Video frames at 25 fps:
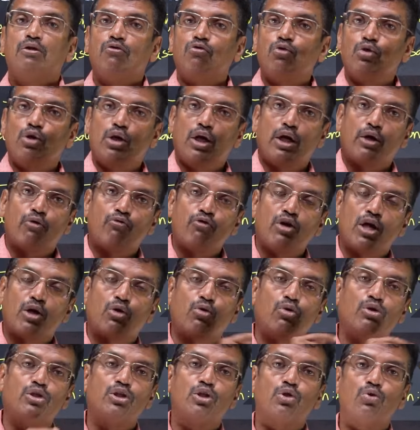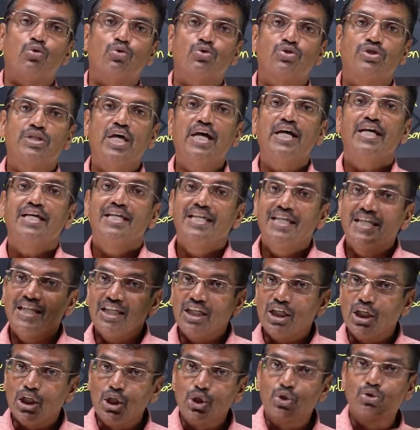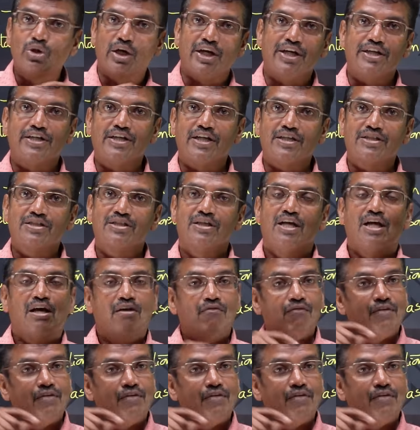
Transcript: will, we are going to use the insulators.